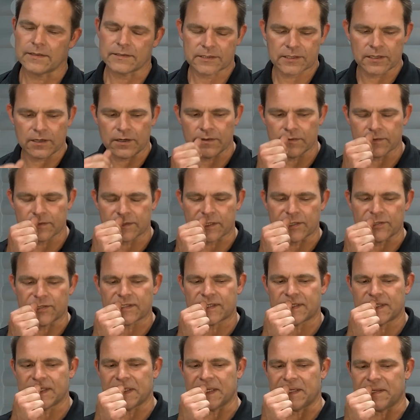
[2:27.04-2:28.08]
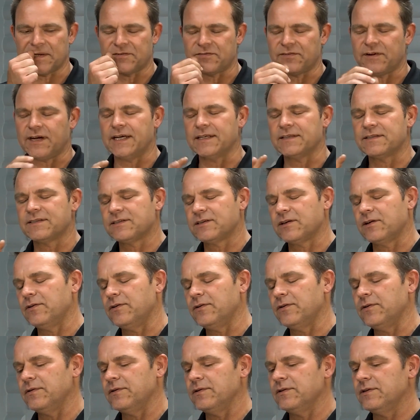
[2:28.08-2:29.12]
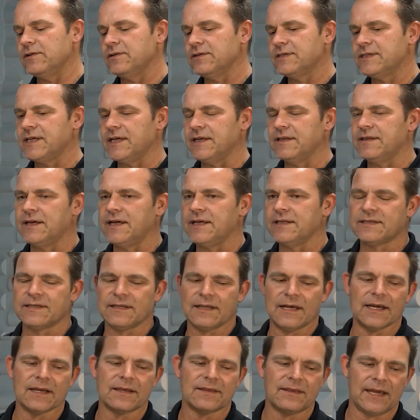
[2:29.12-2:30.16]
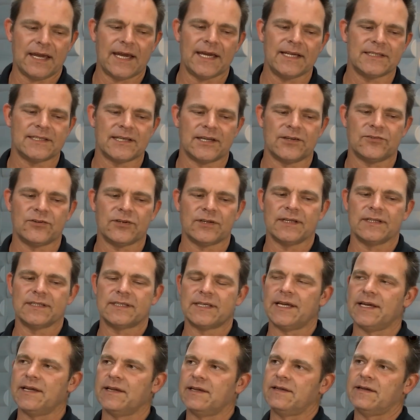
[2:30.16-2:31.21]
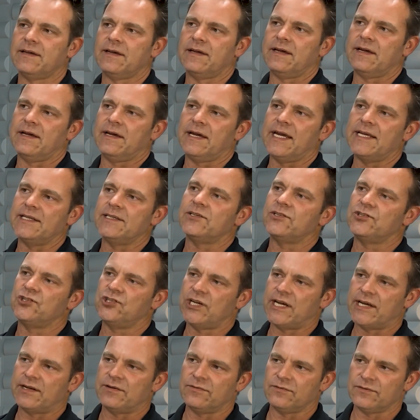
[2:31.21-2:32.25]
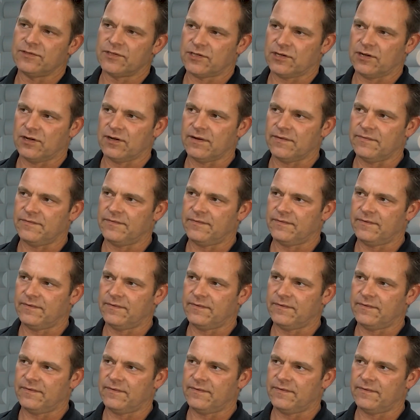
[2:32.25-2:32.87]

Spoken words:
so just to get it right, so you said that like the 800 can take 8 channels of